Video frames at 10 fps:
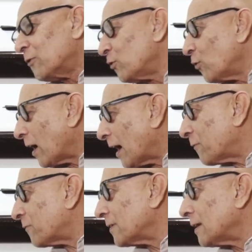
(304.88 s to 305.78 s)
Do you
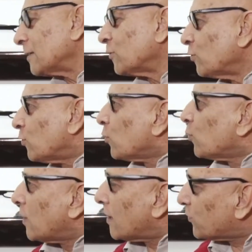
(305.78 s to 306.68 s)
have, do
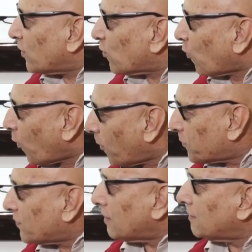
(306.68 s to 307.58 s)
you nurture
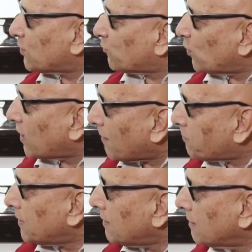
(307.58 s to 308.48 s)
hopes that this would
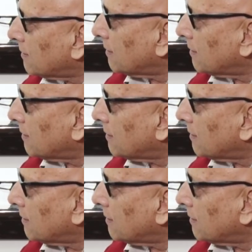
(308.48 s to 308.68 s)
happen